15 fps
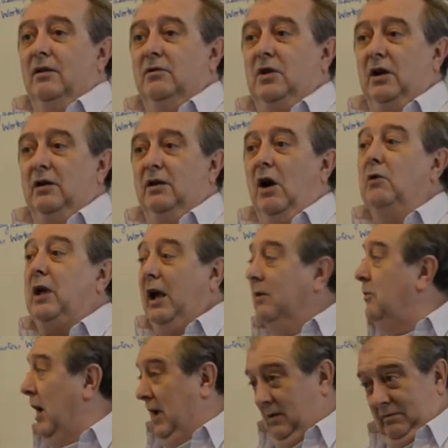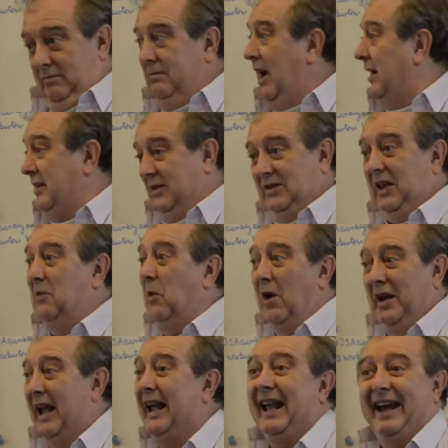Okay, well, I can see
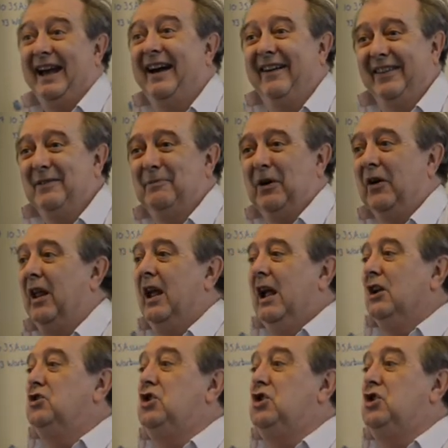one here on the board.